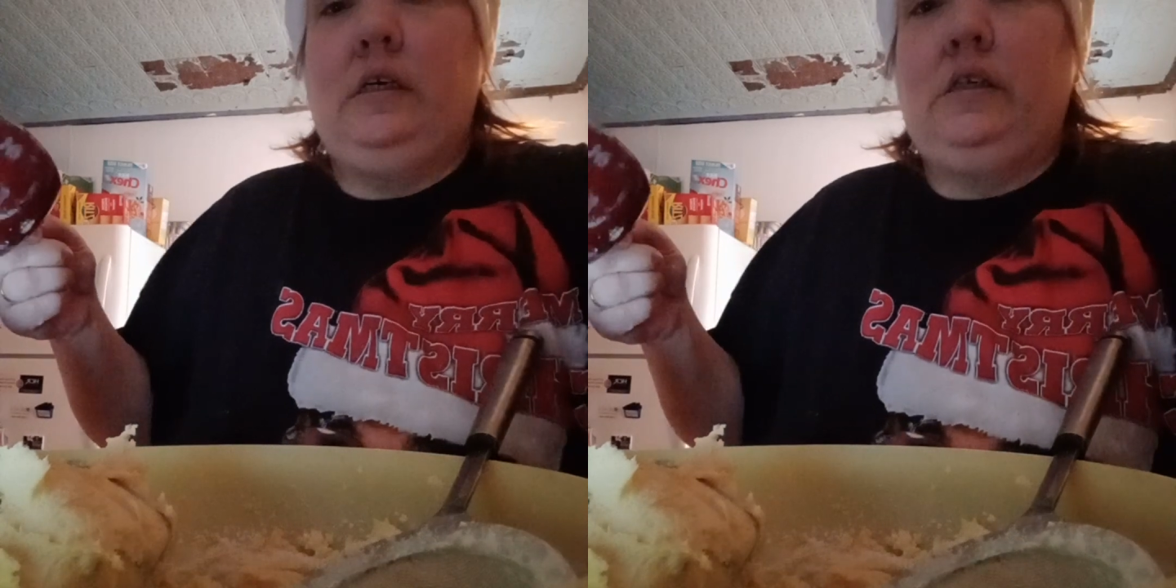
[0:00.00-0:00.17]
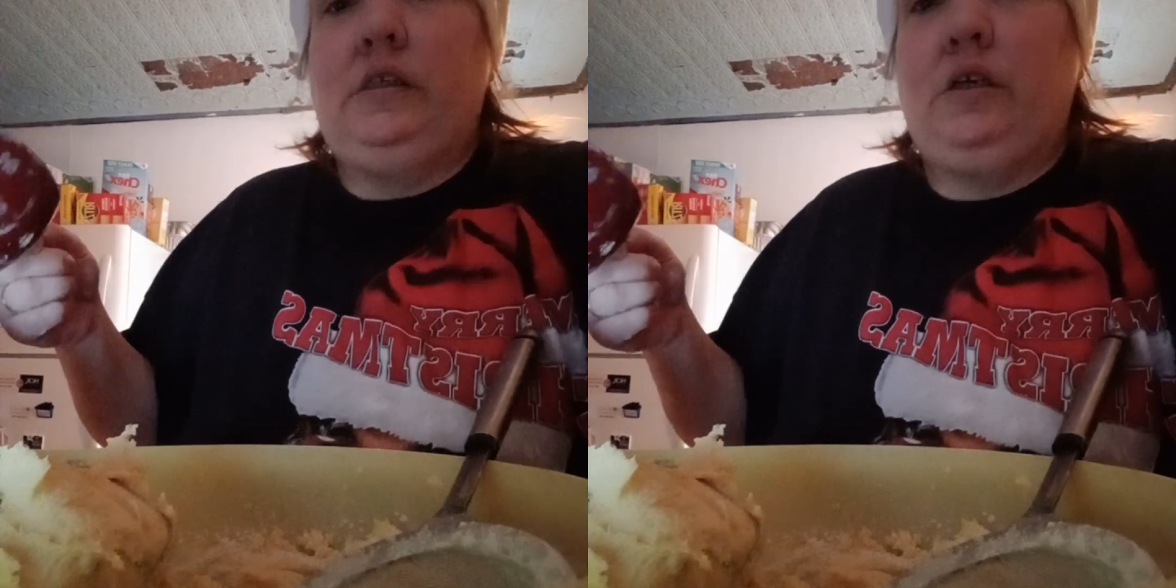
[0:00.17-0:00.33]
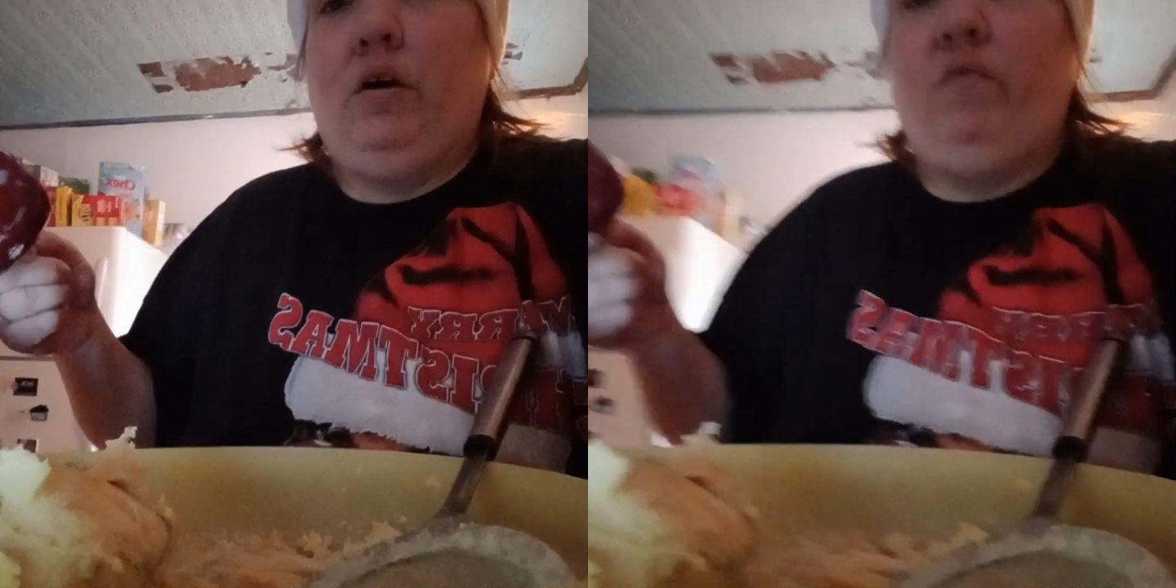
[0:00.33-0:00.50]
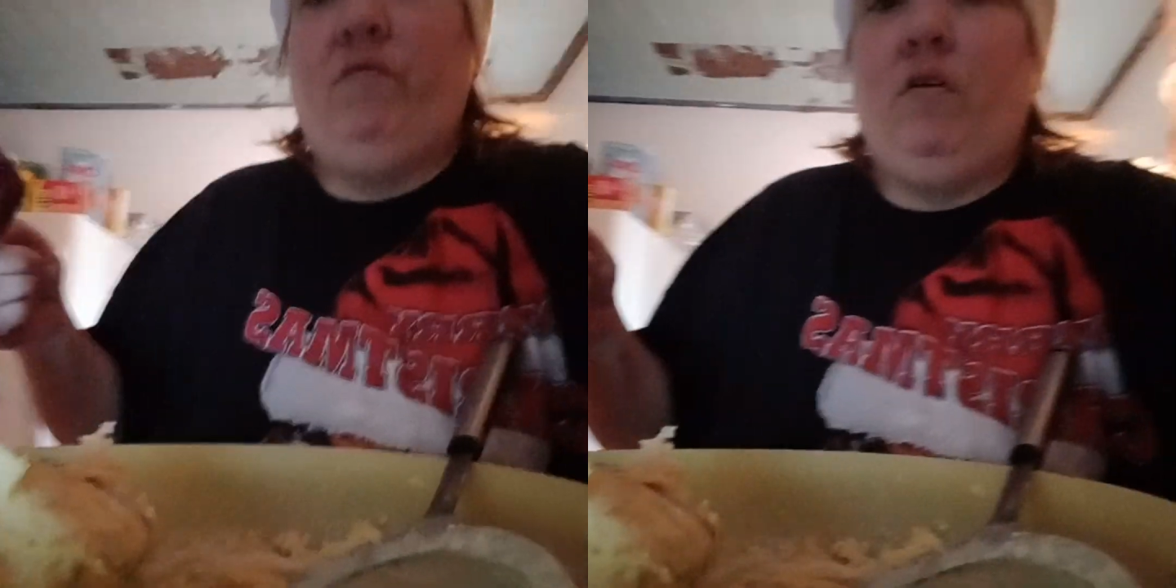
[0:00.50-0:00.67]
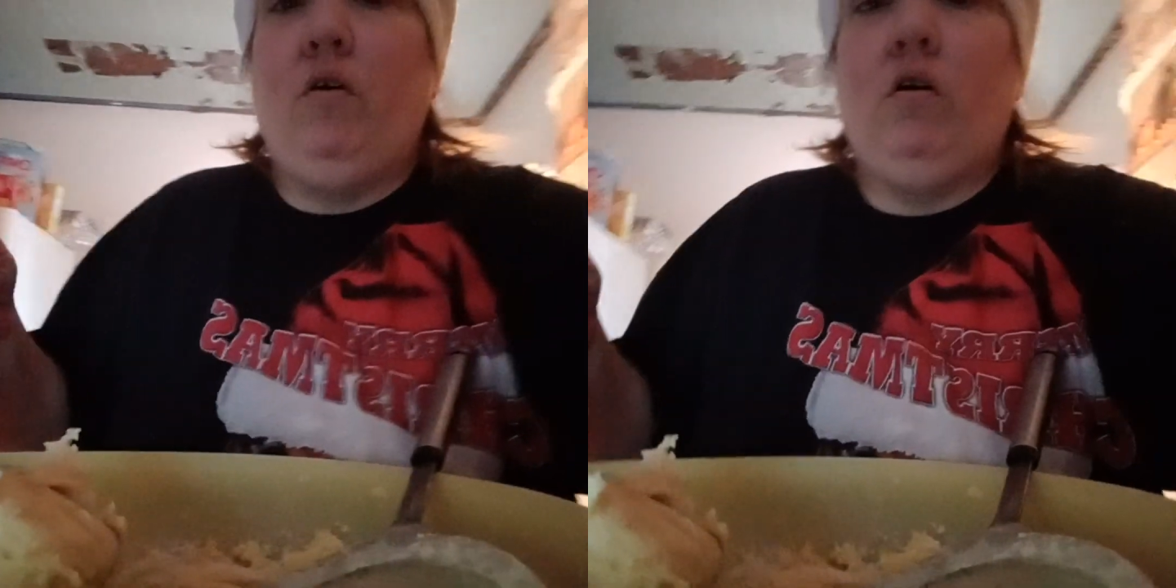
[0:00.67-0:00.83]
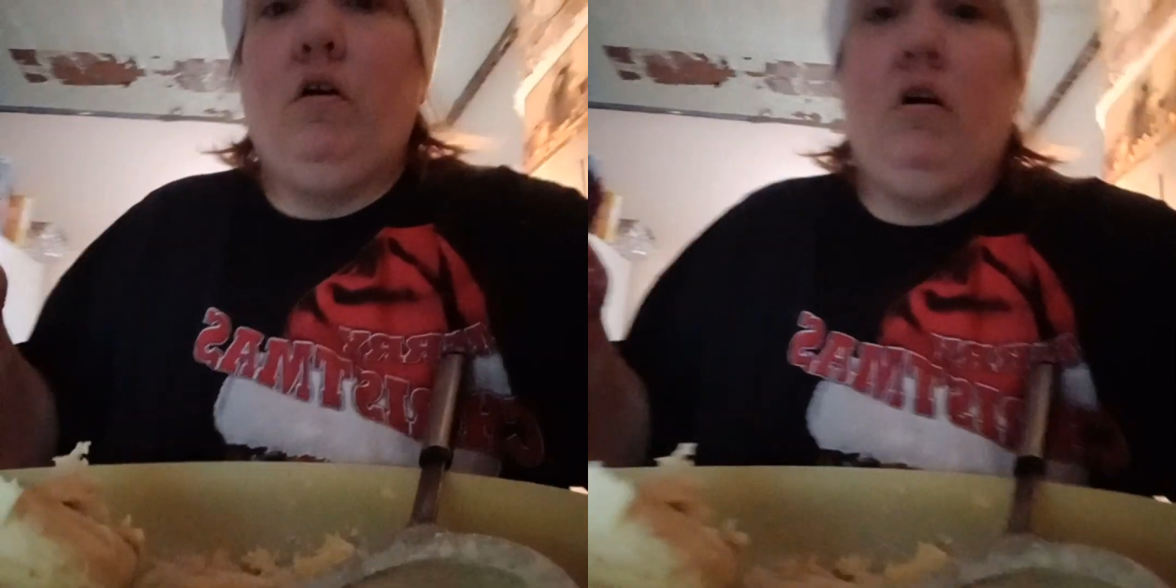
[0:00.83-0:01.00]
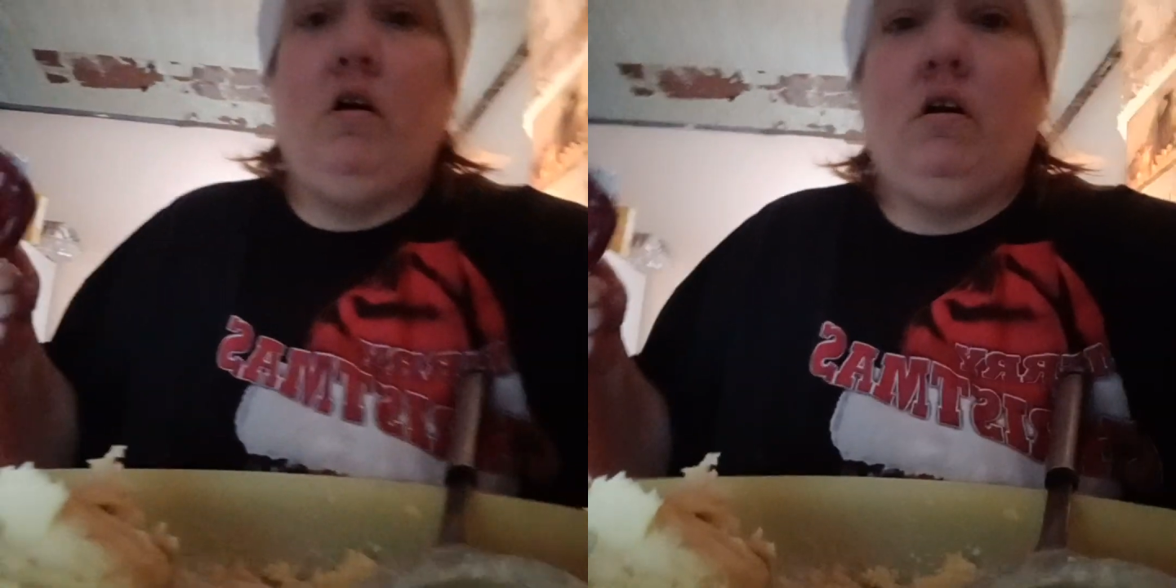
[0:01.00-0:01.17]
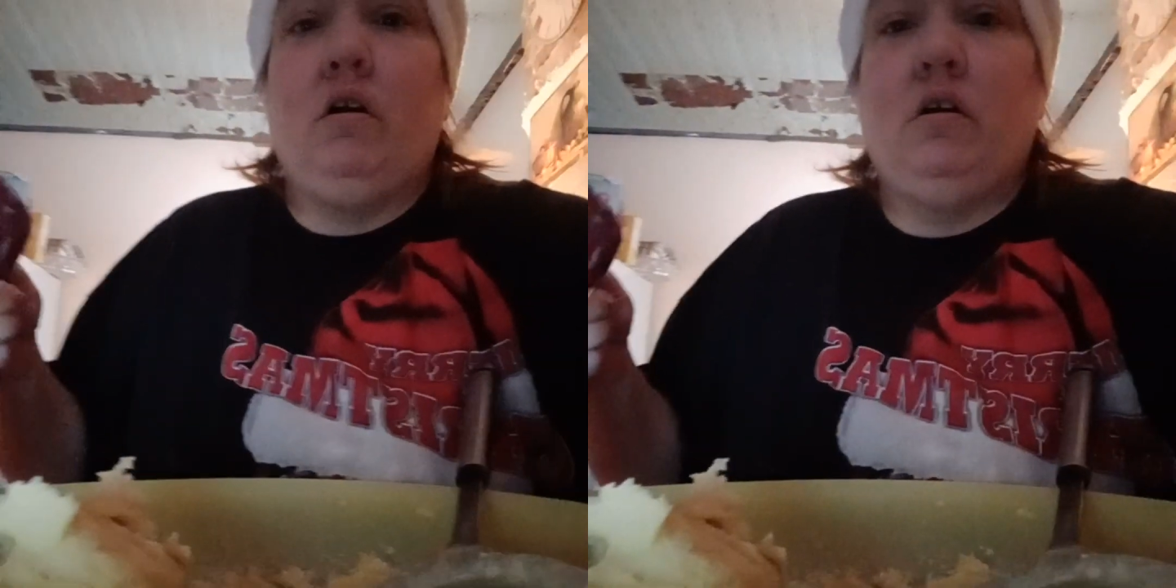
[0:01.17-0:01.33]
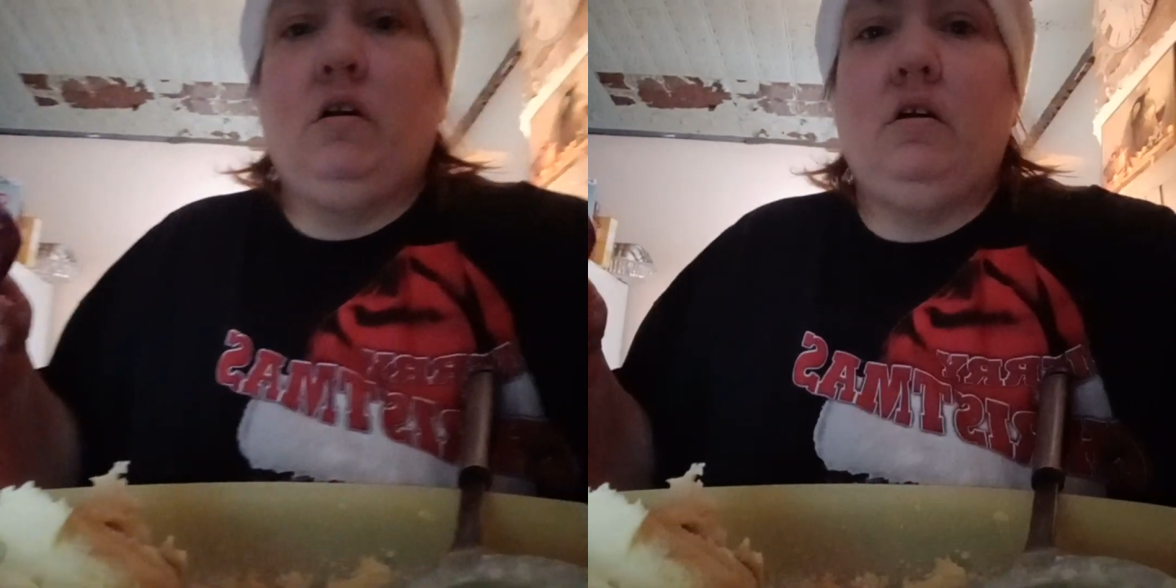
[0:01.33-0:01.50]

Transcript: so far